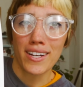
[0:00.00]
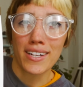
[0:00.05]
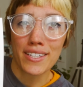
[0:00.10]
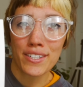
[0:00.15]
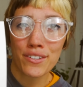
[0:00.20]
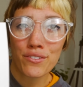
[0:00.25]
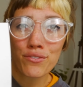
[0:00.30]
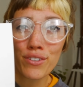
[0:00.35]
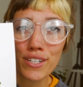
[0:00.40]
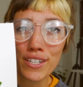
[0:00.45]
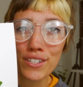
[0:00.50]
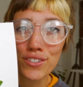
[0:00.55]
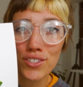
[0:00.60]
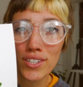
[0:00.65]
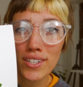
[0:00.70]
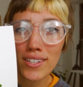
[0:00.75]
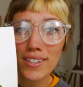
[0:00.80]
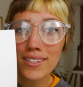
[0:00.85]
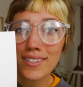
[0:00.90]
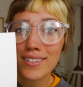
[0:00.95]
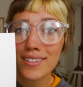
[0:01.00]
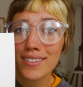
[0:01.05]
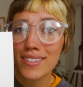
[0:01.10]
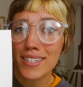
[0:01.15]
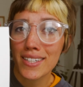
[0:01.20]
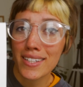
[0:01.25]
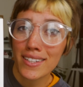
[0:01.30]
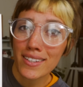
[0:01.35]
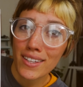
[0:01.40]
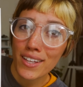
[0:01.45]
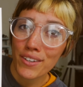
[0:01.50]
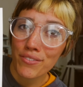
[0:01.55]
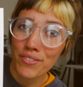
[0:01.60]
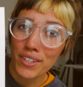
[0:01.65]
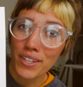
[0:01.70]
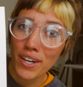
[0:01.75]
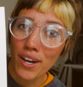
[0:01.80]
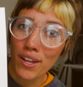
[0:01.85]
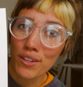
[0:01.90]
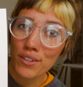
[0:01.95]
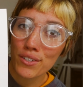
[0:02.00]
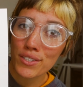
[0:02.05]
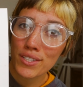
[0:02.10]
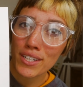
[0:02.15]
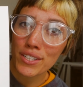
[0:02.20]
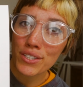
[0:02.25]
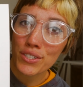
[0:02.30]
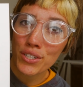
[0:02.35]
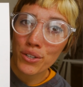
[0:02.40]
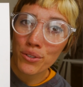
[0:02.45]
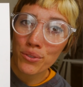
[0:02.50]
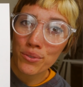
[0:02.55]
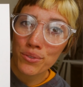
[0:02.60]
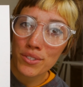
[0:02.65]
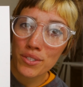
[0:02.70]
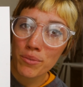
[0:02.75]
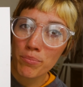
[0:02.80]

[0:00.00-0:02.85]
I didn't finish it. Didn't love the colors I chose.